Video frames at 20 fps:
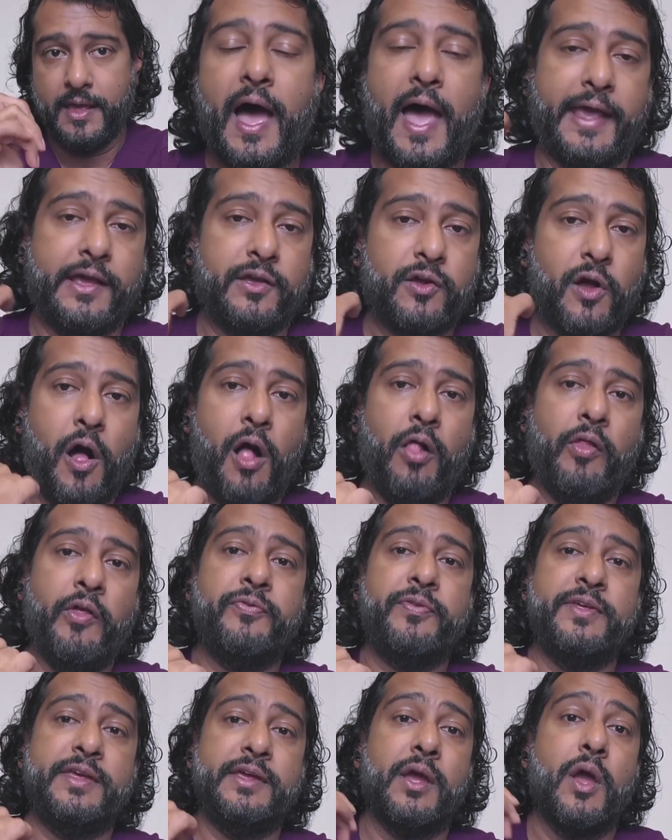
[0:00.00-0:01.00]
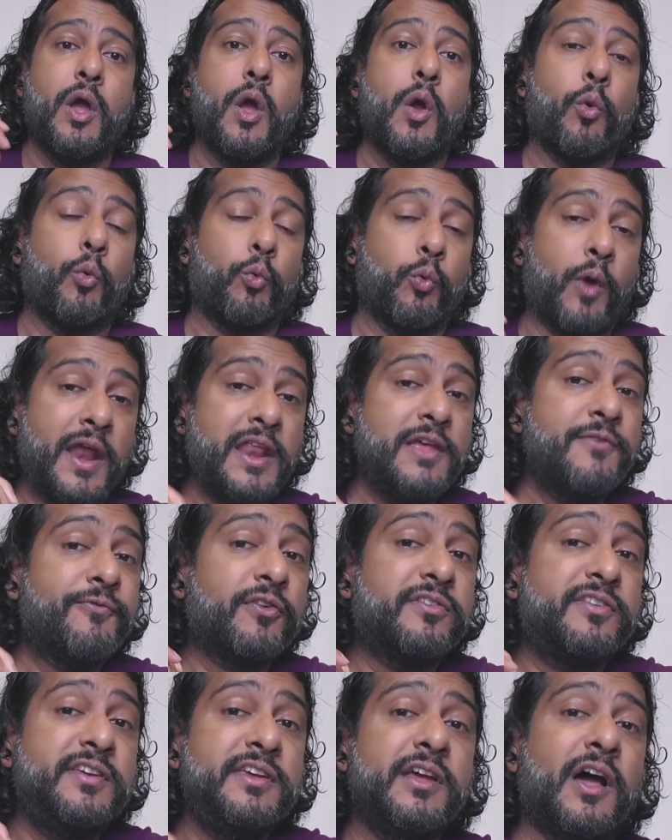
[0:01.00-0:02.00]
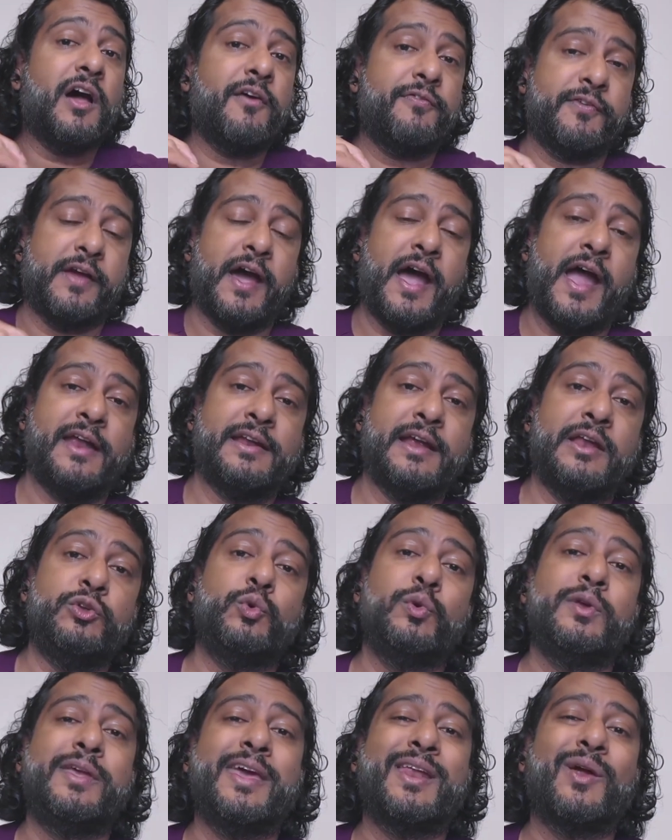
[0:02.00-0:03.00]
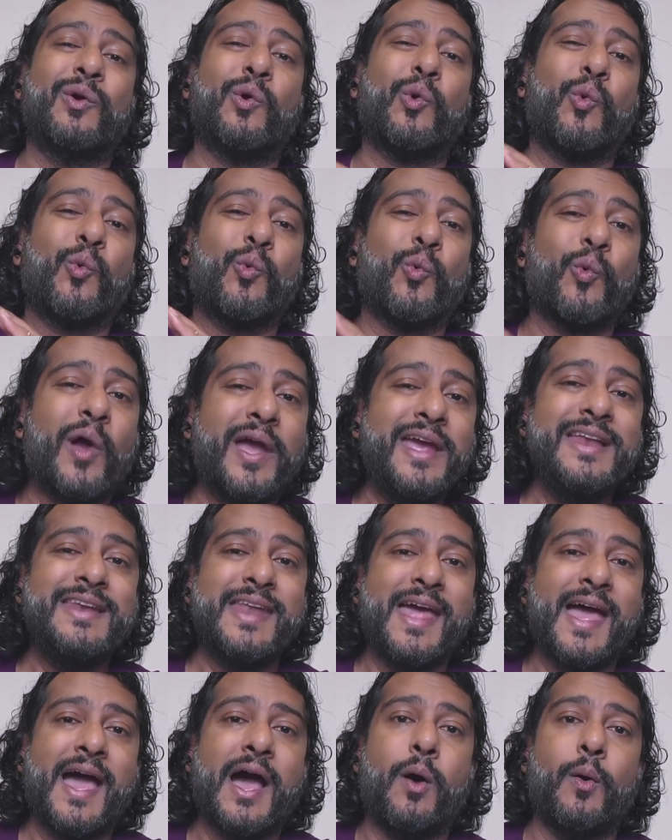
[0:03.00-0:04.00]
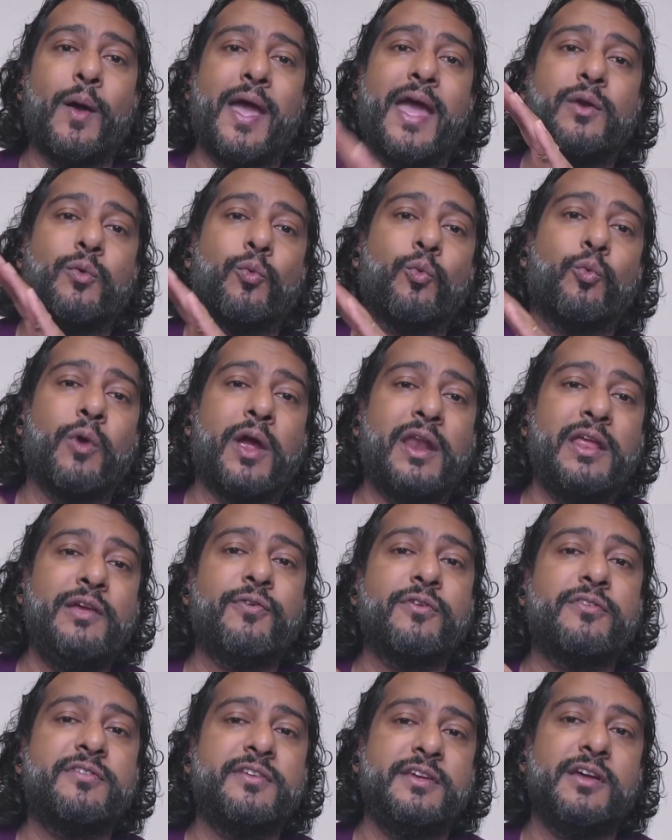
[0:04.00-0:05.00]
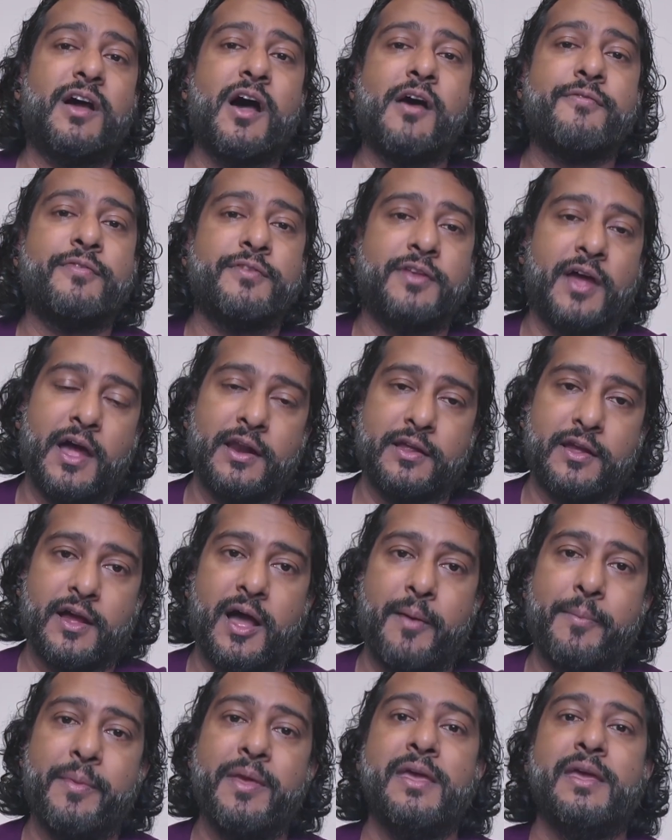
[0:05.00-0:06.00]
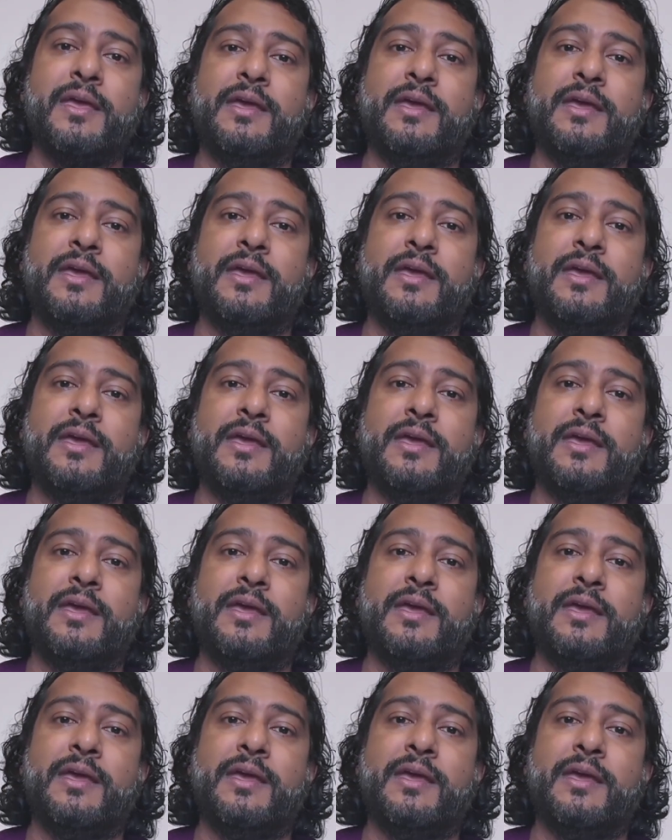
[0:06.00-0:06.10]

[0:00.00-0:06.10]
I call it the Ready for Tee-Off guide, and you can get it right now at readyforteeoff.com.